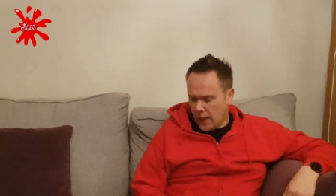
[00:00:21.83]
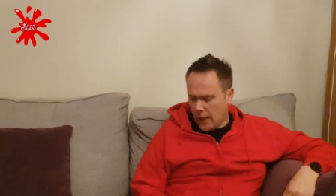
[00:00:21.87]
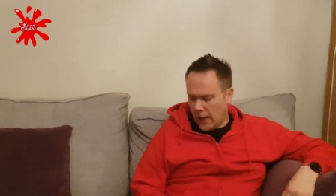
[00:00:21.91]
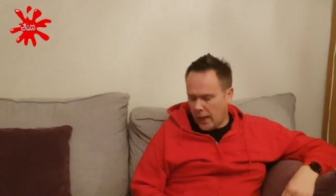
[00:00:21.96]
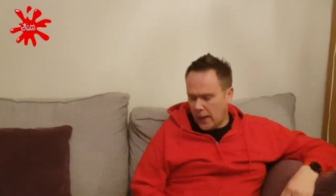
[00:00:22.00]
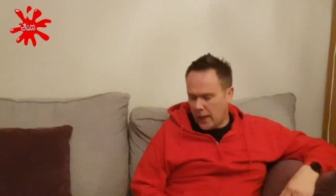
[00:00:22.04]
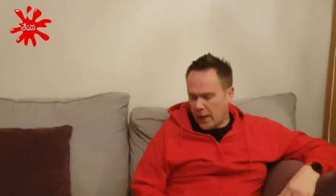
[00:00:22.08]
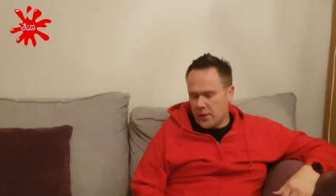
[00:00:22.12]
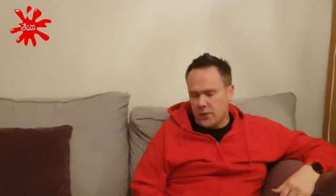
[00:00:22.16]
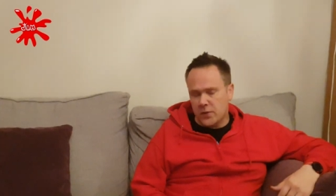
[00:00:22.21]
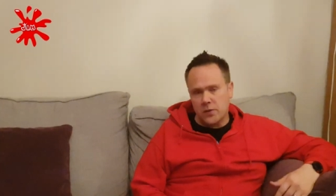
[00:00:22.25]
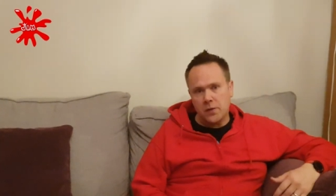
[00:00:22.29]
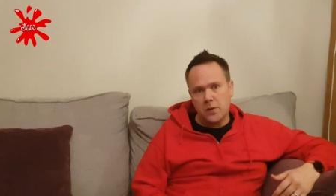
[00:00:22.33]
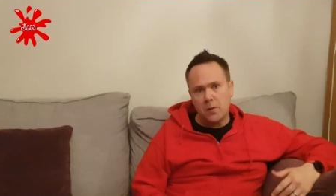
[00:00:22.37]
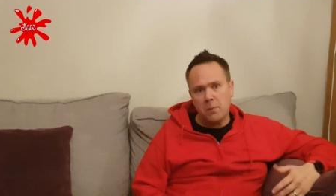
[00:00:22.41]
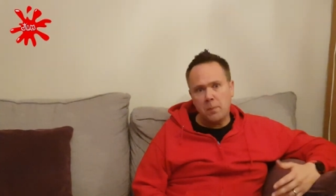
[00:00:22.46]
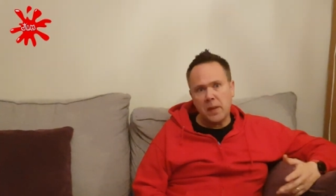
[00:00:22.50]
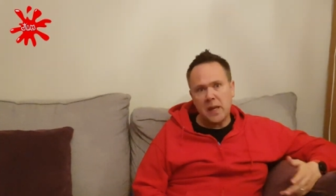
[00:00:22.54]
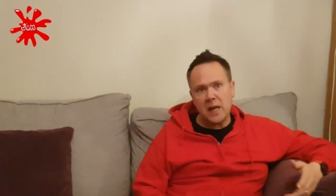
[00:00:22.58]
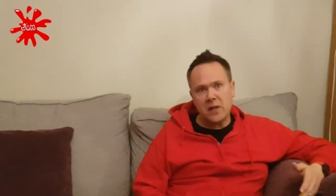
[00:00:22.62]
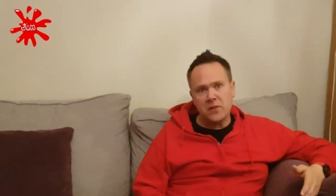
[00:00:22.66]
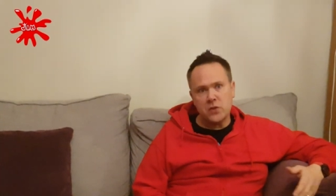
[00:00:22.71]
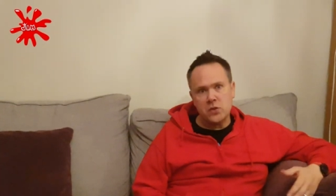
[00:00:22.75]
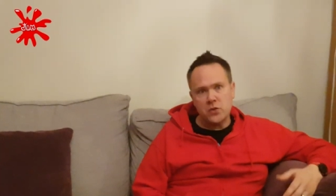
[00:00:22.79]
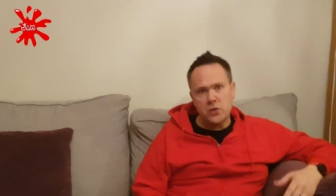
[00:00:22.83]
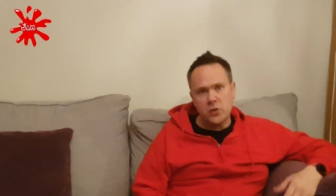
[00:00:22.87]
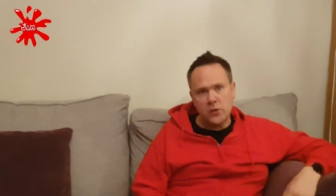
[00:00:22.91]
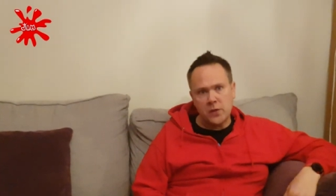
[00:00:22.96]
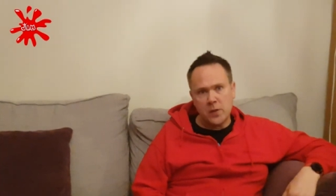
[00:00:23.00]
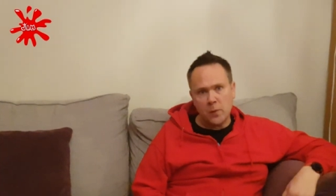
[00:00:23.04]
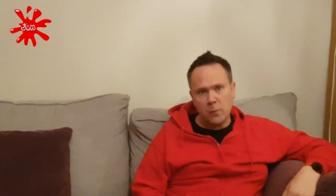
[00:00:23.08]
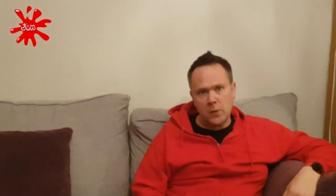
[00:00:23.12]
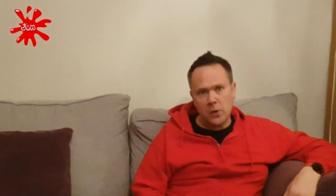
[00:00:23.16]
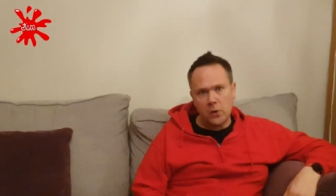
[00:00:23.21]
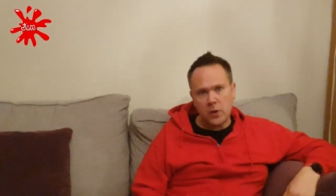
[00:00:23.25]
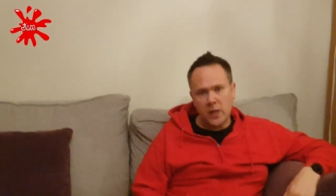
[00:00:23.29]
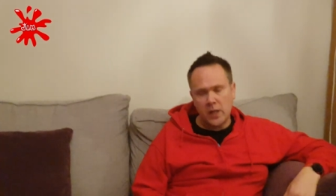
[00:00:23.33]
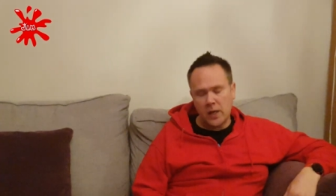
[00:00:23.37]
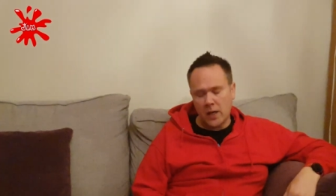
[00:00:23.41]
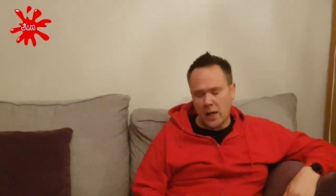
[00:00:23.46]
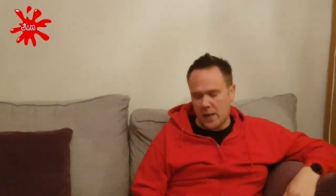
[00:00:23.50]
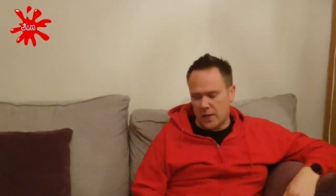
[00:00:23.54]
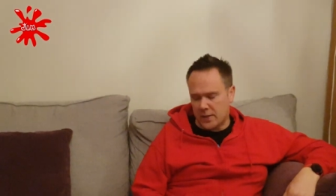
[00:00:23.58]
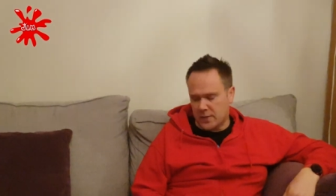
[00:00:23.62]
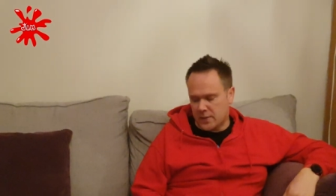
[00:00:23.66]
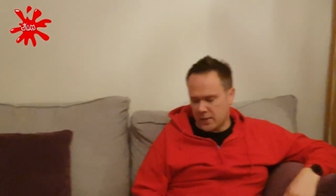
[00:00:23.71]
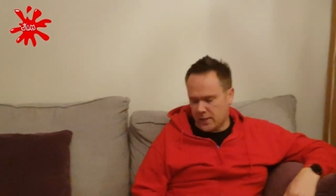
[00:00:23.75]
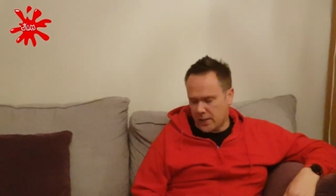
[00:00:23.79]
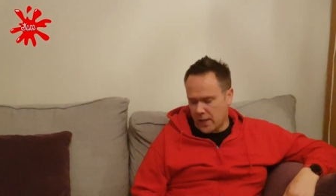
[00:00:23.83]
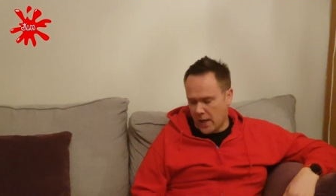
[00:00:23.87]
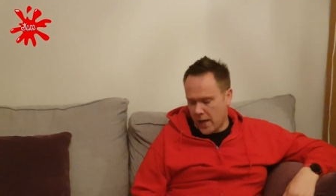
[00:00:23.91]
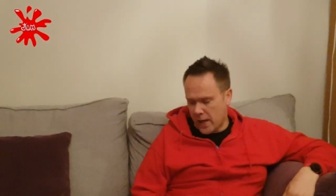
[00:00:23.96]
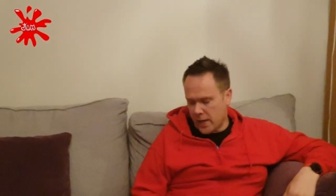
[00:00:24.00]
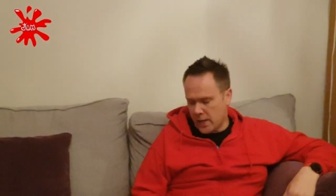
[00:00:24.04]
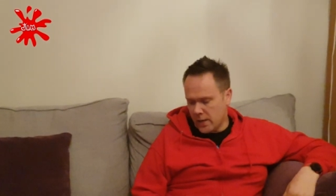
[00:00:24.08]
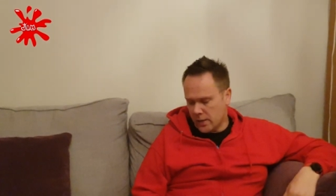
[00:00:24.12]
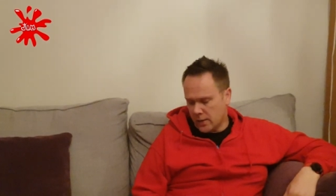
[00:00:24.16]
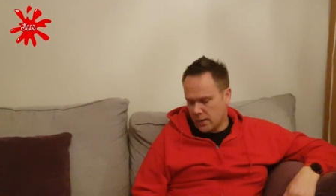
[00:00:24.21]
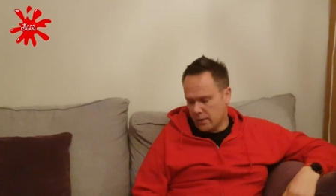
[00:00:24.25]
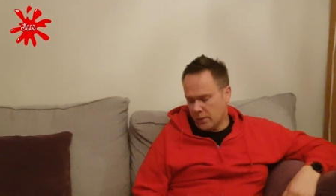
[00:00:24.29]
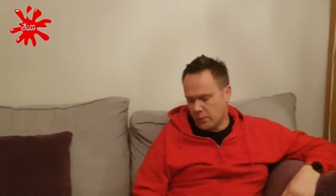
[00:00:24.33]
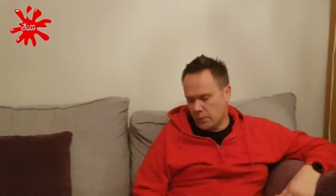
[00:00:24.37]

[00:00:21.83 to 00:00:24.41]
and the Beatitude that we're looking at today